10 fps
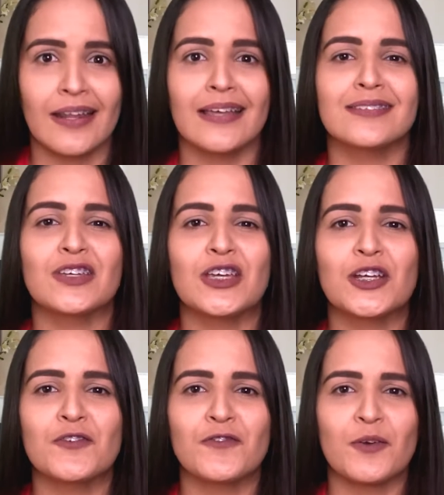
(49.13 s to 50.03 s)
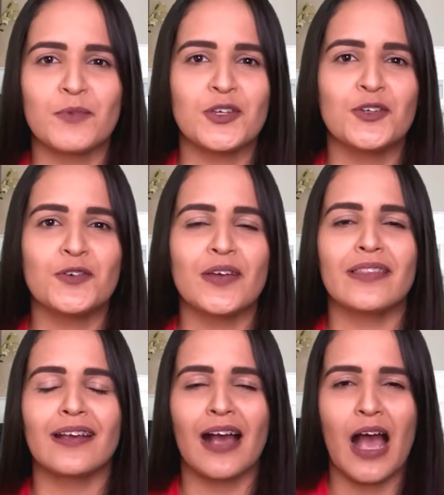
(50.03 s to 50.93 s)
Let's hear from you in
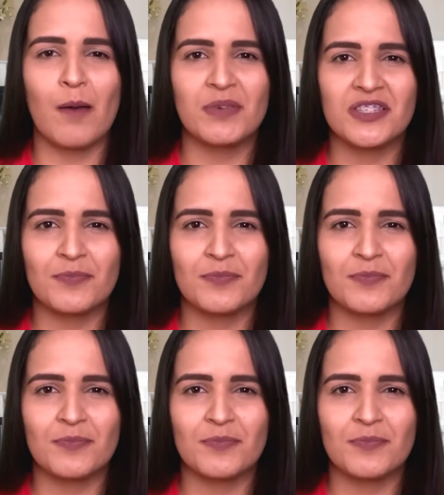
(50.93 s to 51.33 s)
the comments